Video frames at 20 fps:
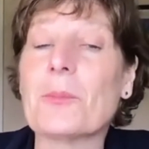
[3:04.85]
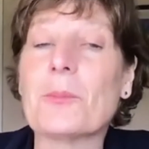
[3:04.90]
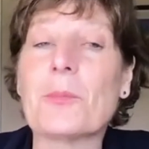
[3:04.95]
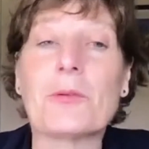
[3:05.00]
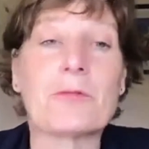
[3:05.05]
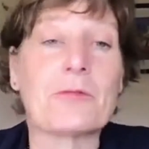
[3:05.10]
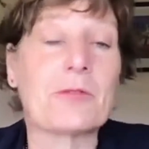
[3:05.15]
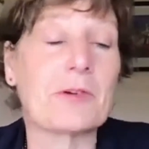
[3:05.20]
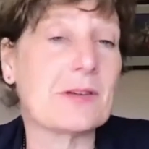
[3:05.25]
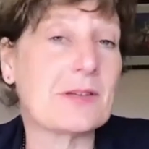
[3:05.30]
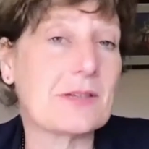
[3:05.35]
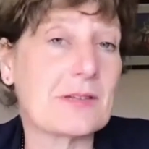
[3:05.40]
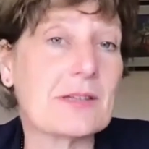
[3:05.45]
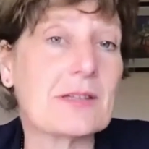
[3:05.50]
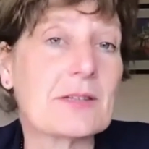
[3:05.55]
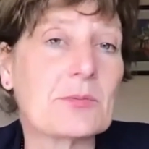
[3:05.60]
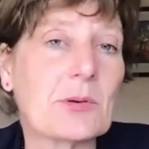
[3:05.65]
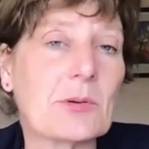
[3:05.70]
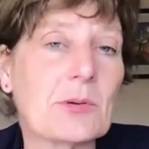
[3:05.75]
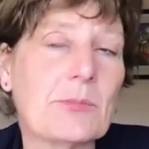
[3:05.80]
But for instance,
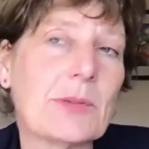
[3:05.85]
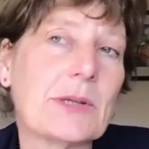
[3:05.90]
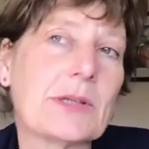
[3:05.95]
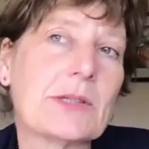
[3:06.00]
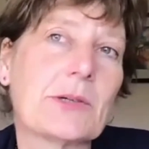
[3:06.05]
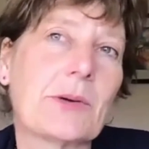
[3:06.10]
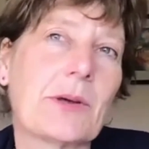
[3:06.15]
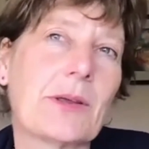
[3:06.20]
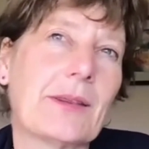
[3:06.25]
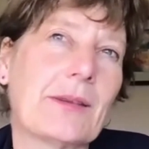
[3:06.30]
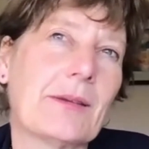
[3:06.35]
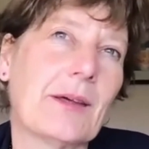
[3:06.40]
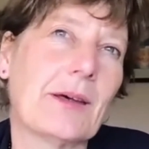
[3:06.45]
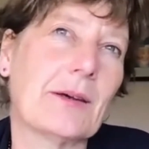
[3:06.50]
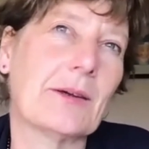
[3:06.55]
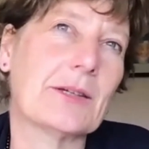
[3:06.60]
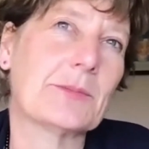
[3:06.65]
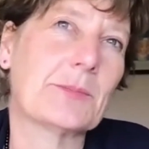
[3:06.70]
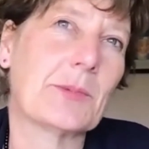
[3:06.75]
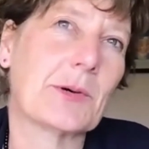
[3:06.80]
we'll be doing,
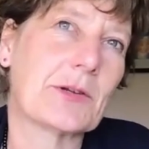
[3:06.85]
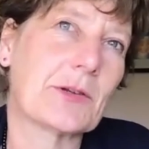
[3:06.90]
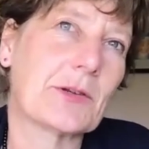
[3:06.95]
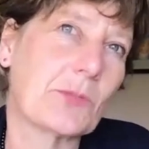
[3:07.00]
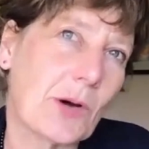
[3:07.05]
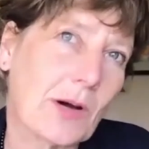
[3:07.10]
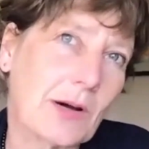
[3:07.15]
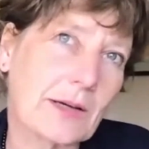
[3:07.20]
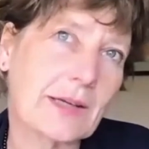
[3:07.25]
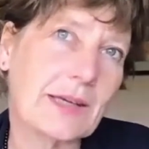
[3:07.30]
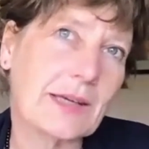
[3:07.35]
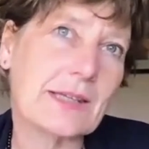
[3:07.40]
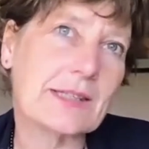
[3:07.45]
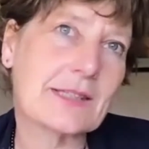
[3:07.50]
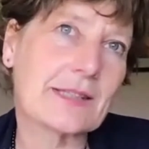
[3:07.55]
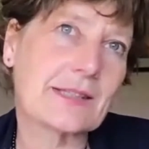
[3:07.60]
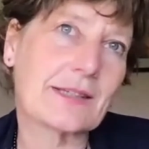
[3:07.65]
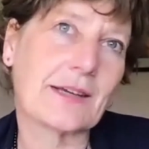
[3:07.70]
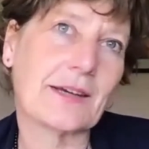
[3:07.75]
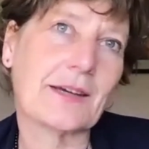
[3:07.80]
as part of the Wild
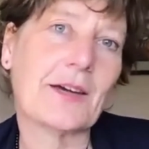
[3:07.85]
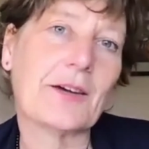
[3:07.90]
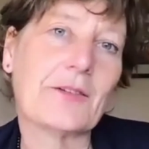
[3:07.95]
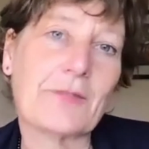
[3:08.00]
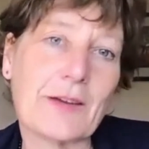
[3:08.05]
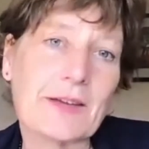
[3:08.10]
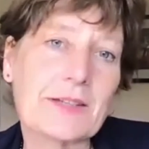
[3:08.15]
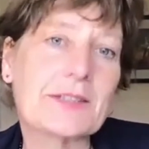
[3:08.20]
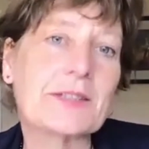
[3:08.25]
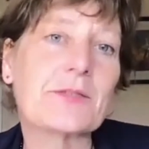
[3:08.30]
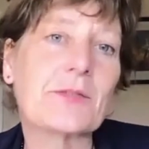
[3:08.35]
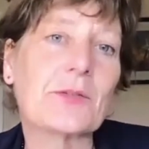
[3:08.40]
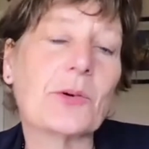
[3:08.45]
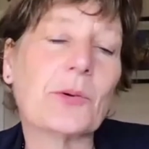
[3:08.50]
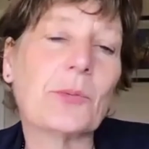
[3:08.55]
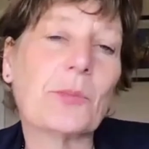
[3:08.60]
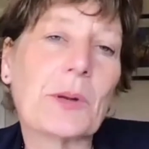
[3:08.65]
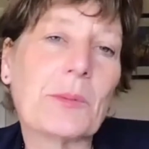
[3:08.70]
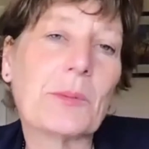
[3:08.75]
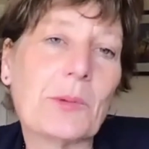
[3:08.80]
Geese Festival,
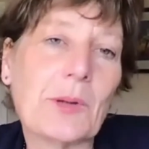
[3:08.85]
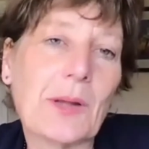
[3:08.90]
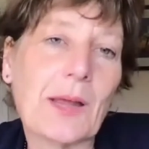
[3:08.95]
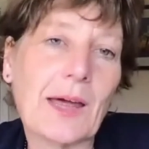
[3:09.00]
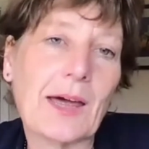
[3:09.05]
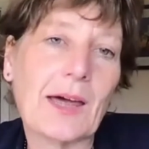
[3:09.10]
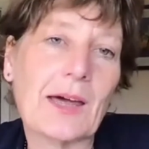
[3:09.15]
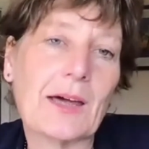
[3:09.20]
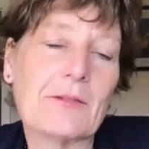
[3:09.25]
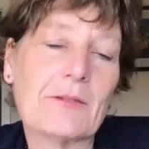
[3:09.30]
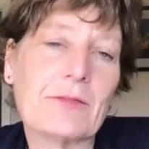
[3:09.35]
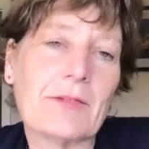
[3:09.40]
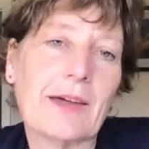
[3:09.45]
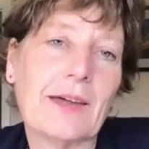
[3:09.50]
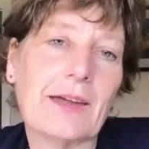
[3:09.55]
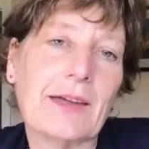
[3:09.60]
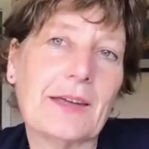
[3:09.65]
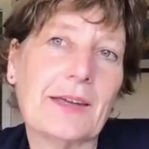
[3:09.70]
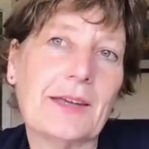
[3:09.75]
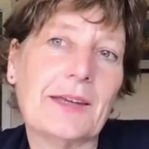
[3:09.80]
we will have
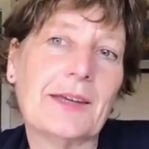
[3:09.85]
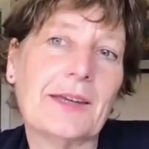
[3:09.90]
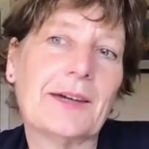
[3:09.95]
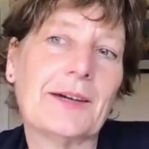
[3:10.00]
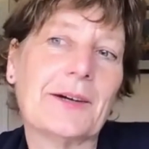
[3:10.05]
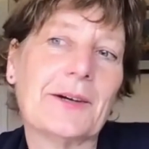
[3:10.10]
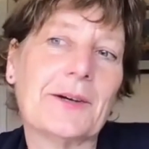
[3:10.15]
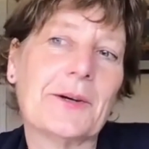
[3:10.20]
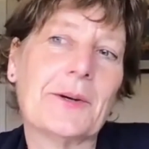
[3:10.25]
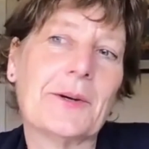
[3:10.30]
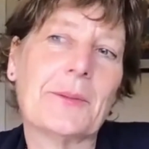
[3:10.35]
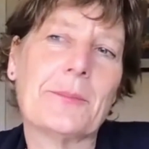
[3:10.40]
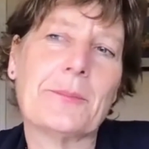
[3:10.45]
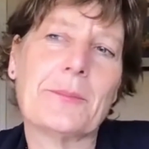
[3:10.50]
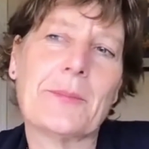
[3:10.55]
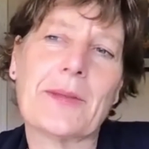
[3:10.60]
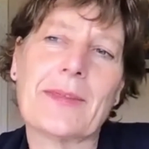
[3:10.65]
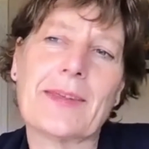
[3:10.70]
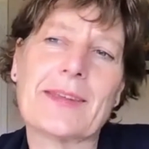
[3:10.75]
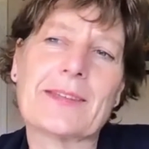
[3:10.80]
I
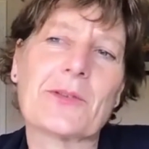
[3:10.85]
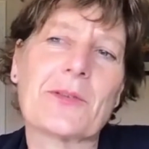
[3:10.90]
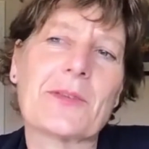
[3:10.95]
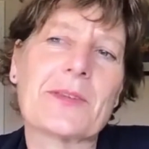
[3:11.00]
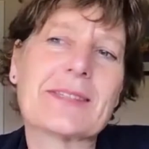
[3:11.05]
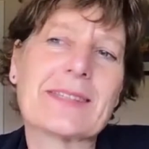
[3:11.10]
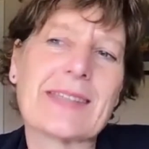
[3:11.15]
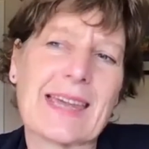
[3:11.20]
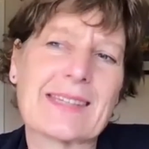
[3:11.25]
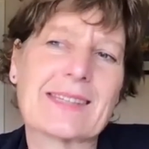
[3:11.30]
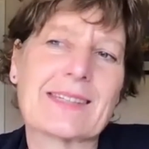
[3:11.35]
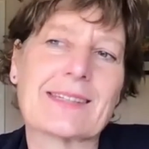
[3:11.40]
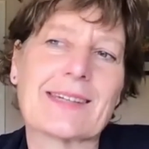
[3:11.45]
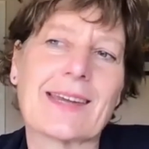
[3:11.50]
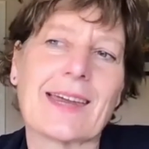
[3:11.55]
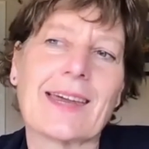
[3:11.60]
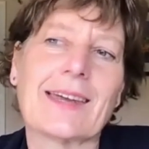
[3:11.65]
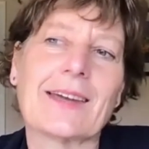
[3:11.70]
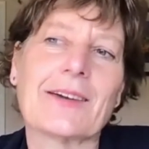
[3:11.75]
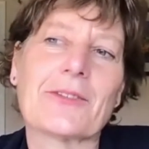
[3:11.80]
think it's on the
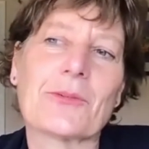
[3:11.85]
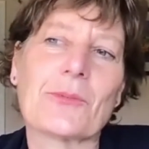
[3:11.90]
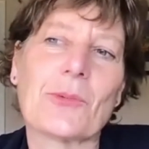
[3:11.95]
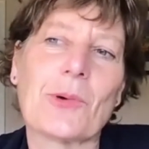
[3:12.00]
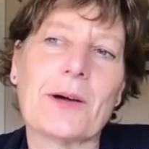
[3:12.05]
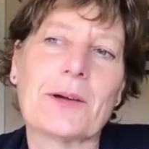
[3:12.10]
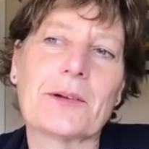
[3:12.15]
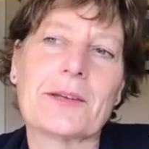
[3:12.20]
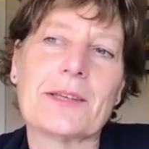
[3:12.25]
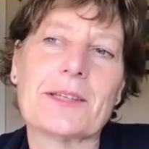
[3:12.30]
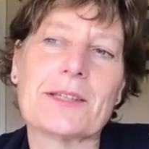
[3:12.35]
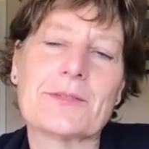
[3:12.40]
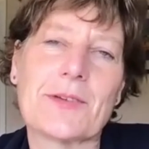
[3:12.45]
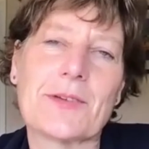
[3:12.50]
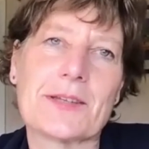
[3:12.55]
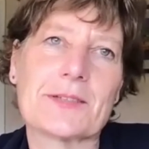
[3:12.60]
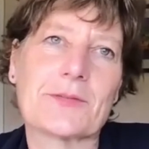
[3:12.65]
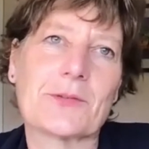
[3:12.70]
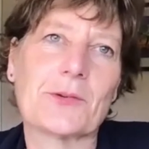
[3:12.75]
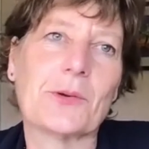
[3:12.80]
Saturday of the Wild Geese
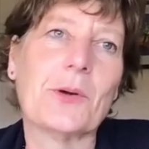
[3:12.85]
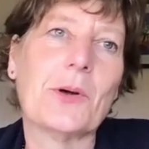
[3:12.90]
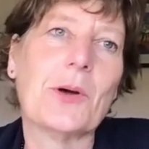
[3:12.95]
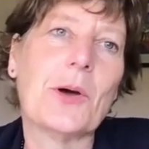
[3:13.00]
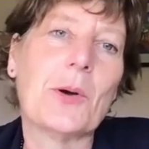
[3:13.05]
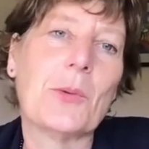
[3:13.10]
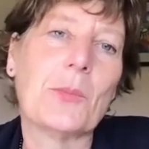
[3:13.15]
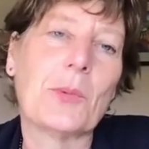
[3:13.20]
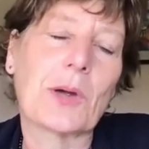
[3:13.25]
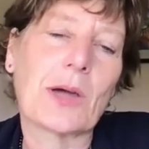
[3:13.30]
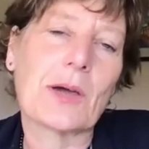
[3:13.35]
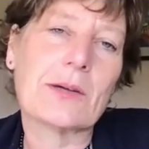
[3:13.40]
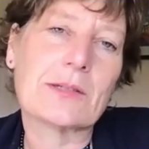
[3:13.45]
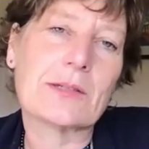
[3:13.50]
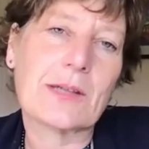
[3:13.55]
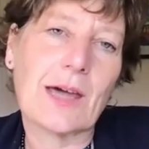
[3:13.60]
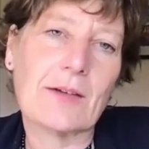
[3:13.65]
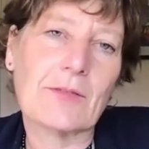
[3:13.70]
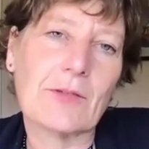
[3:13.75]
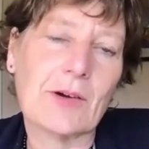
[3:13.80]
Festival, we're going to
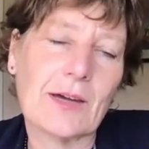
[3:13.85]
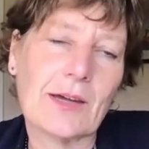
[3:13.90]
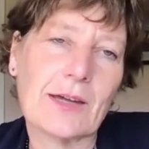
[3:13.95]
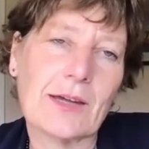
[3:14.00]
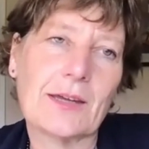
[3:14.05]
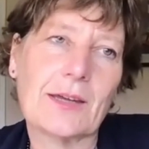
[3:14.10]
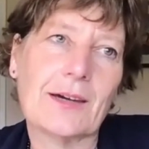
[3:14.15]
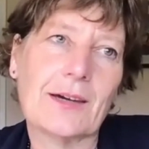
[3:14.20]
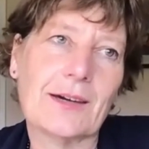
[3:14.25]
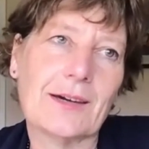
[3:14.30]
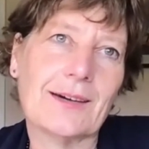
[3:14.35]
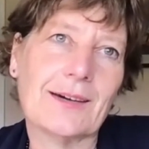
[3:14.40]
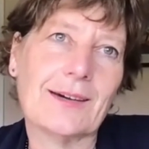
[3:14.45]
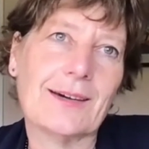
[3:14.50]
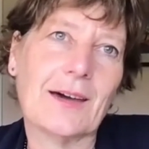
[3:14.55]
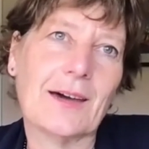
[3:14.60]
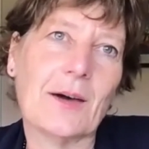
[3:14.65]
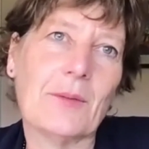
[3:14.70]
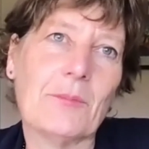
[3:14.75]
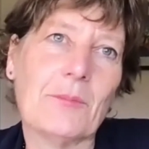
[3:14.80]
have
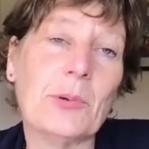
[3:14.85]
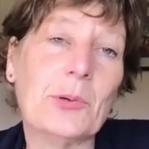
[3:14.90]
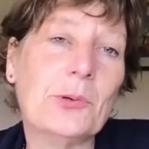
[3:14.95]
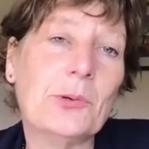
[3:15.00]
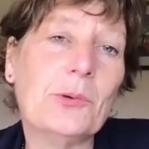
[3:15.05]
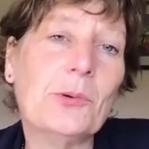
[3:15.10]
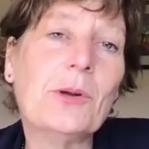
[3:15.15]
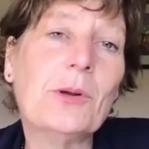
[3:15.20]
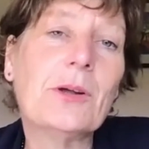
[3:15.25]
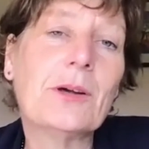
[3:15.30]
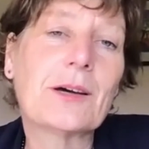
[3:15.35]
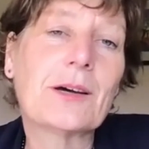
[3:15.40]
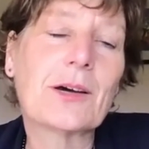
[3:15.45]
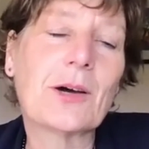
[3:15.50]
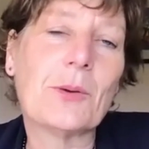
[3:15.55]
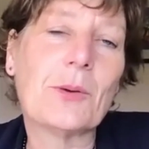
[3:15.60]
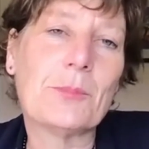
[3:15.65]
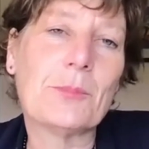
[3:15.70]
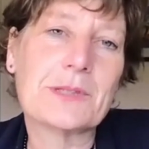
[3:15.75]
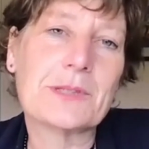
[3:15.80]
a boule
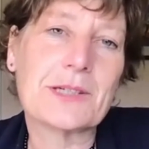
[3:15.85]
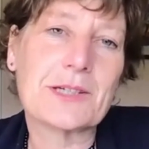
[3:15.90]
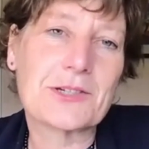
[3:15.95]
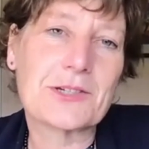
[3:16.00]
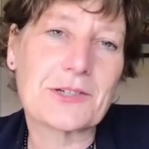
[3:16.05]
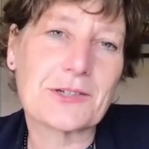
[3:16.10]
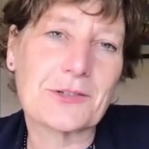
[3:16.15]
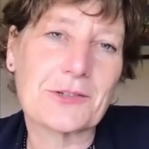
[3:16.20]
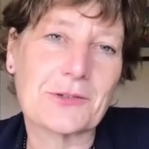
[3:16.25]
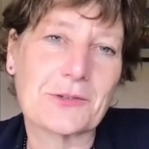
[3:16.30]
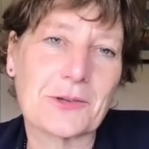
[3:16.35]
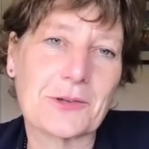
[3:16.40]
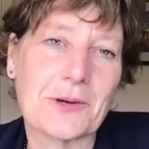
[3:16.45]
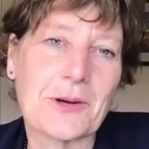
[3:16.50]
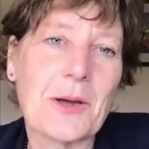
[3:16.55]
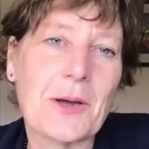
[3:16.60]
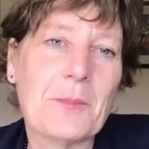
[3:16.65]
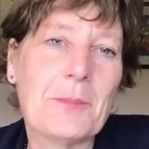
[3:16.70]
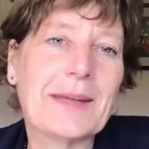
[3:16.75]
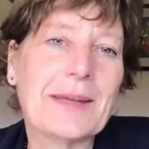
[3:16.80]
competition or a
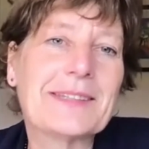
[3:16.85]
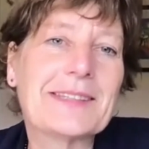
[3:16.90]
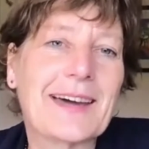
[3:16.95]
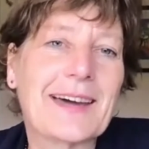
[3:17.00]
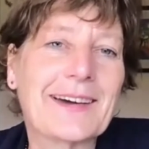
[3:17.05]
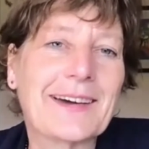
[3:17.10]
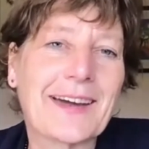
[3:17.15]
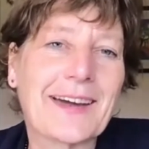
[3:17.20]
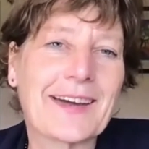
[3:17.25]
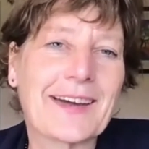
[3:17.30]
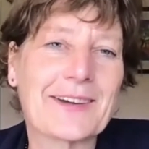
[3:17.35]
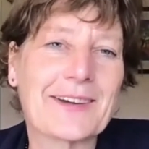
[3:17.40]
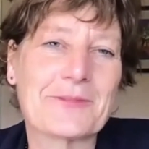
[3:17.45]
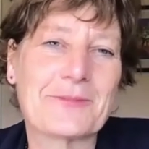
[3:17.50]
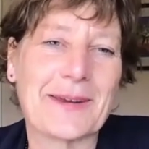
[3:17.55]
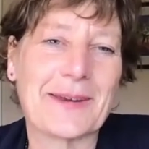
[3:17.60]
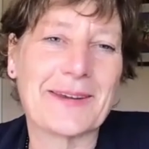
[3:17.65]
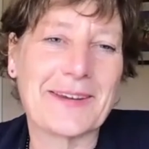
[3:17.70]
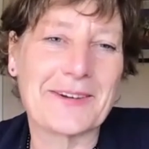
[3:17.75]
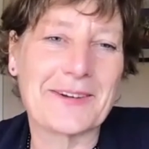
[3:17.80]
pétanque,
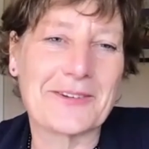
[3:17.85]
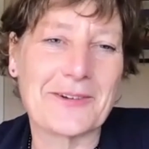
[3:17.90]
depending on